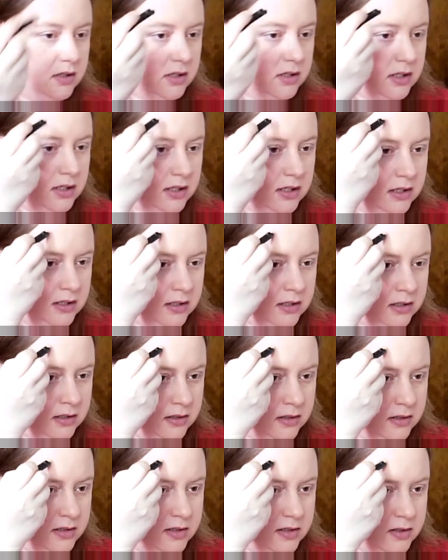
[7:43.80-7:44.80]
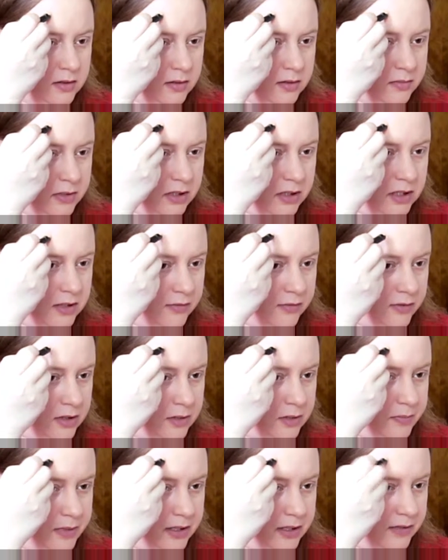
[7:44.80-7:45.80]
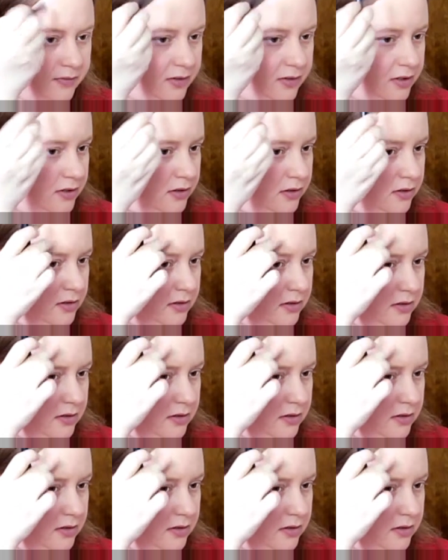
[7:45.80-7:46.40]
And so I'm going to cover up. I have a little